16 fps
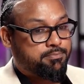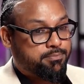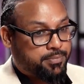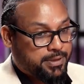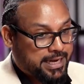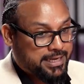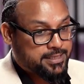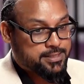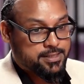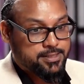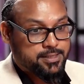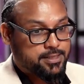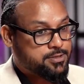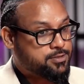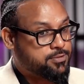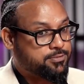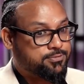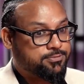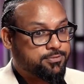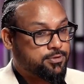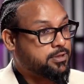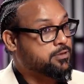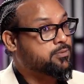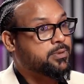places into
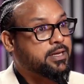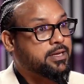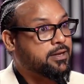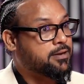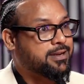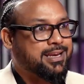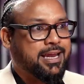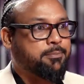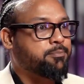full green area, like